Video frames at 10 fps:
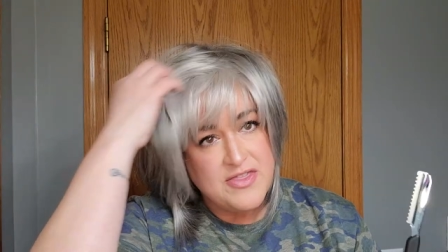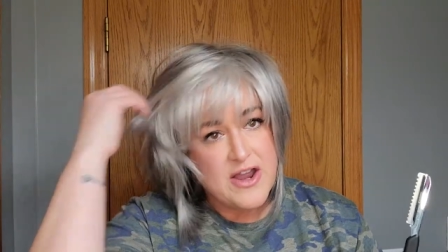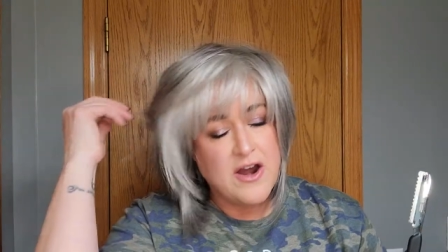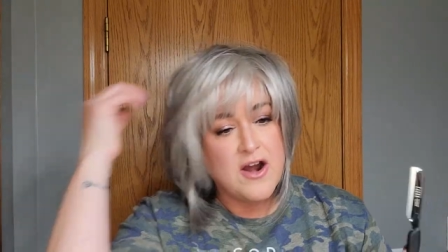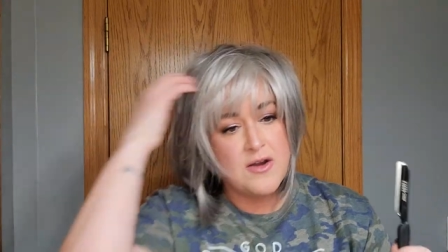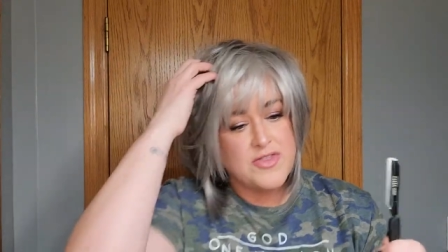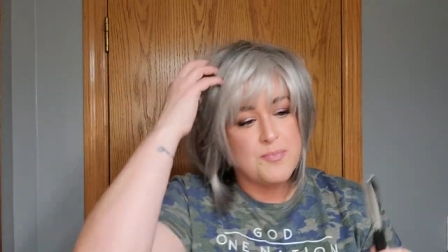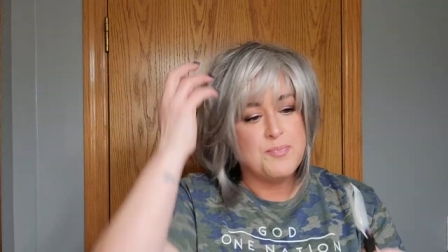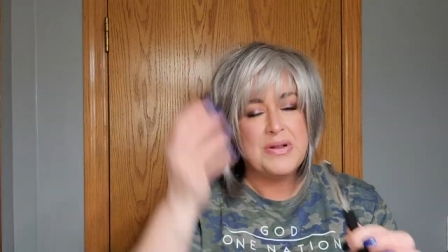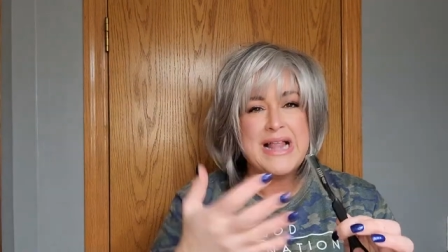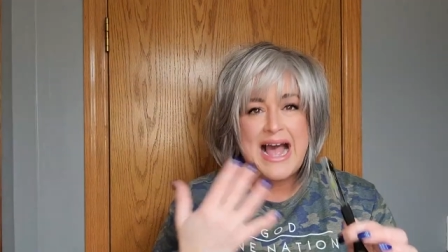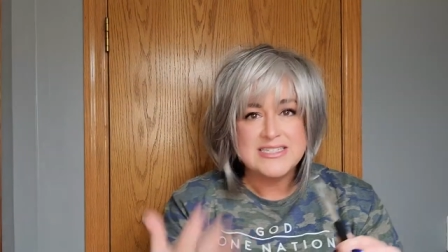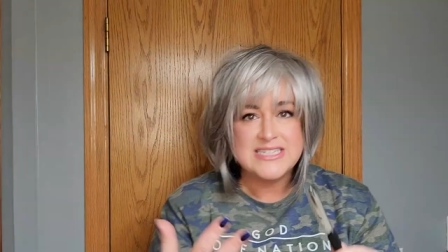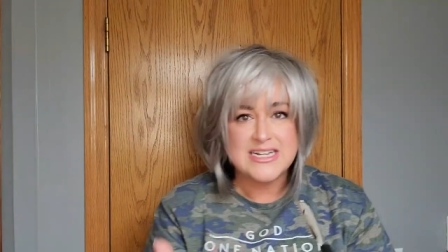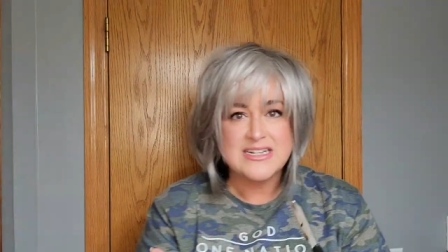They're the
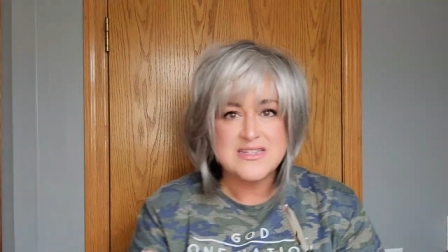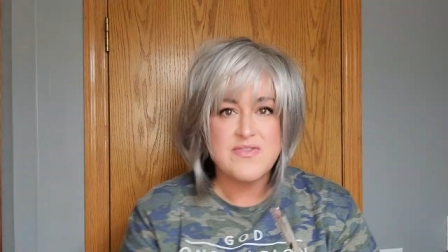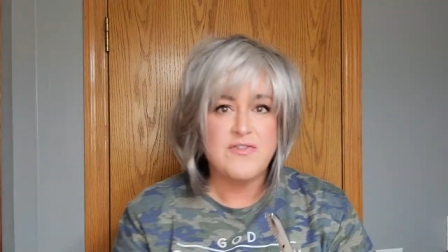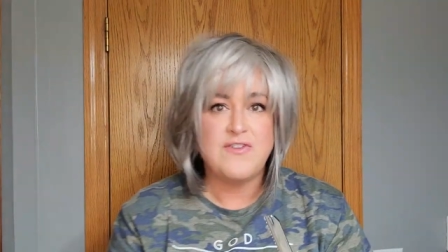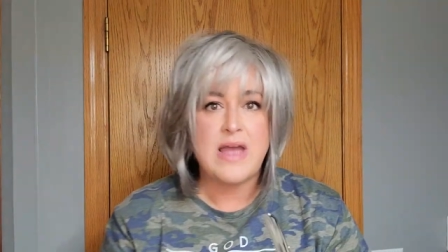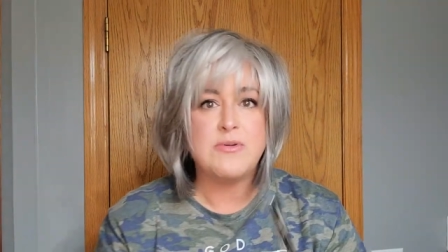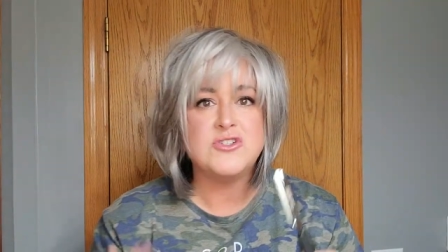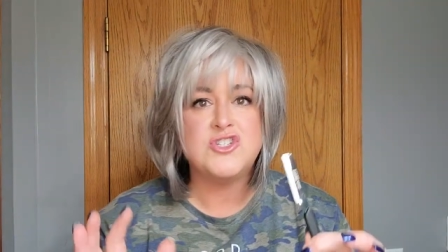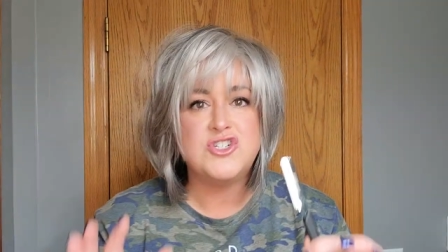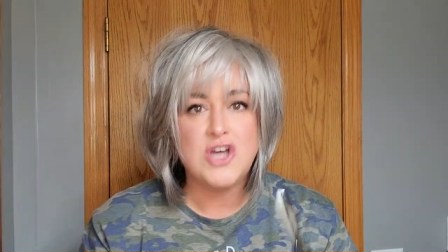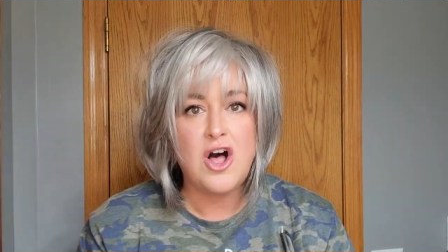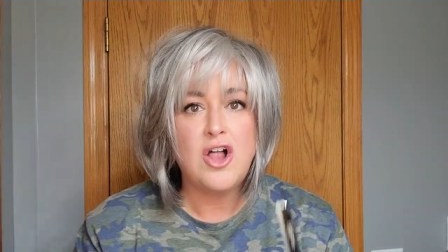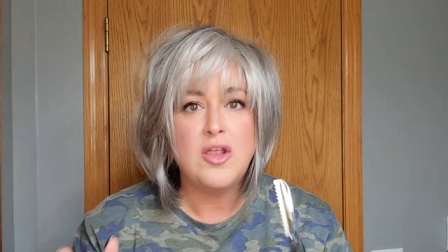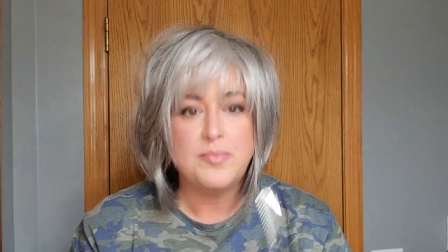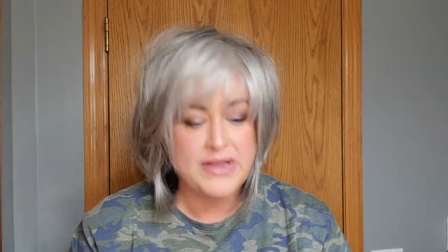plasticness of the fibers
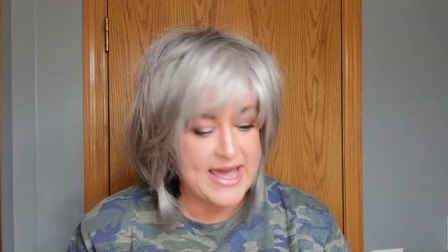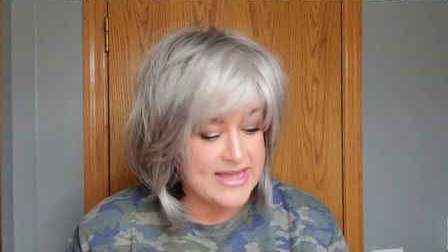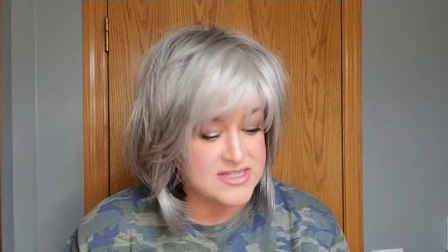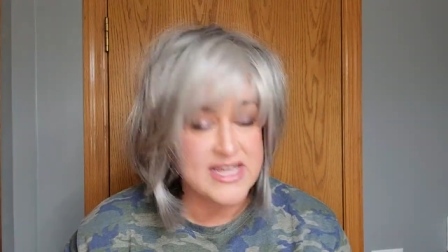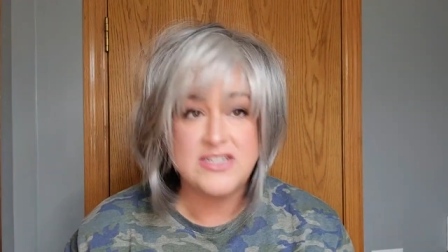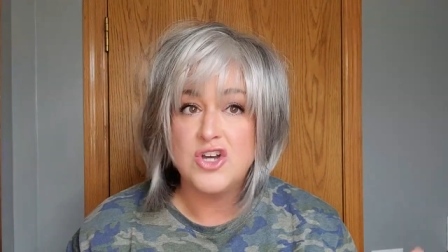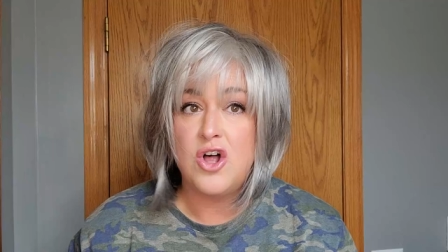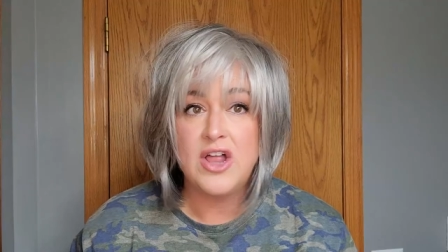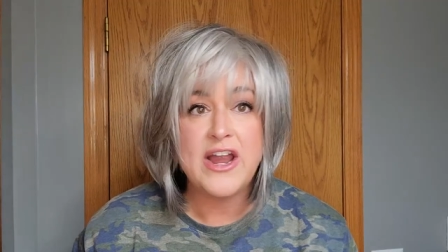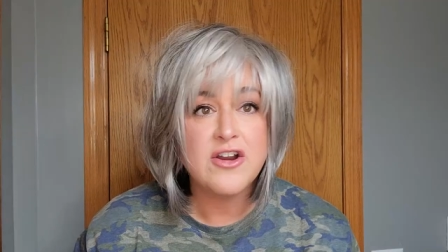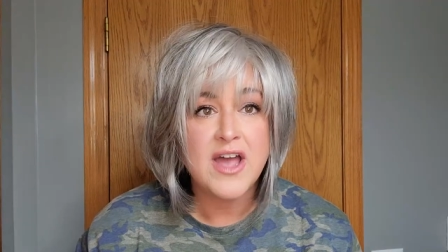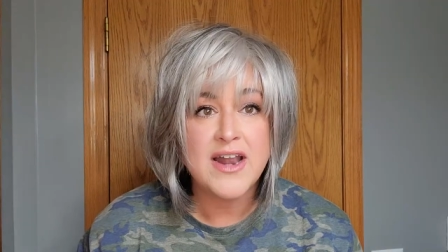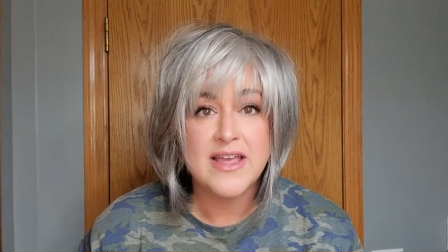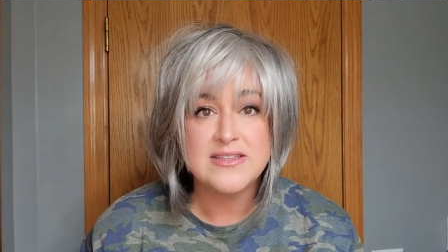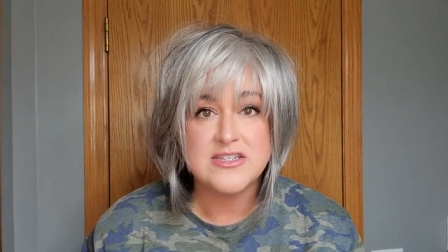dull blades. They dull hair
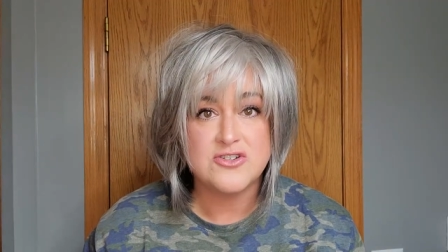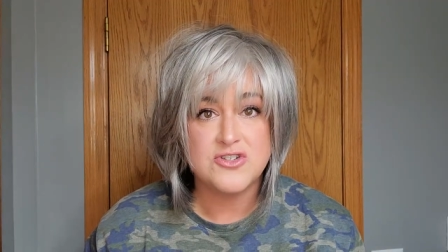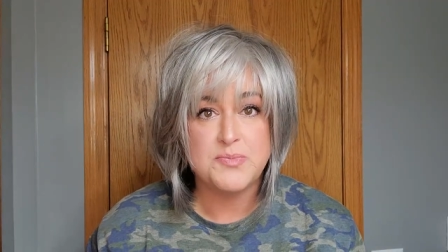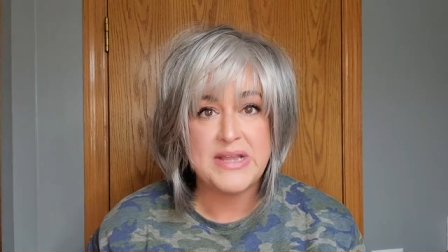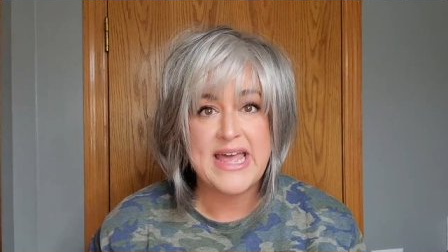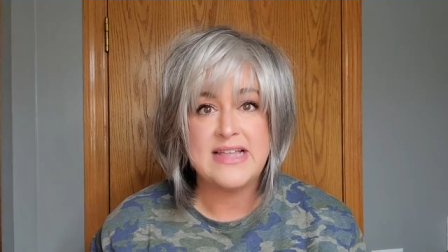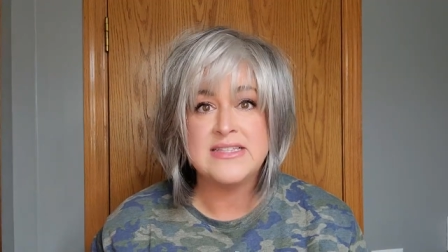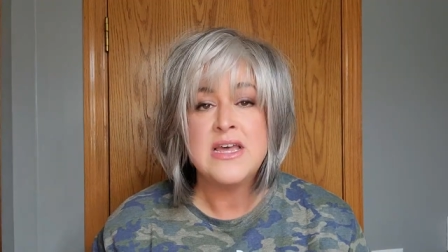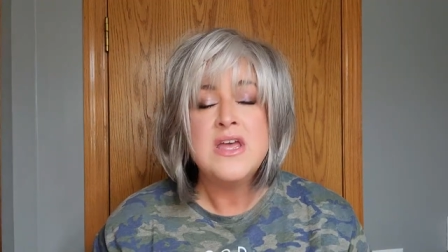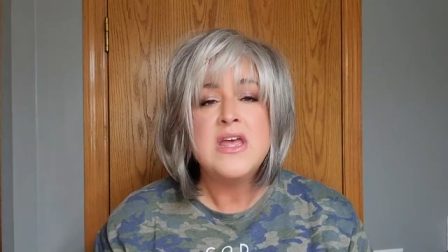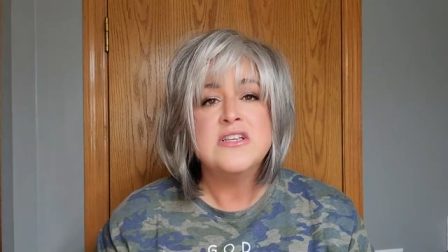cutting scissors blades.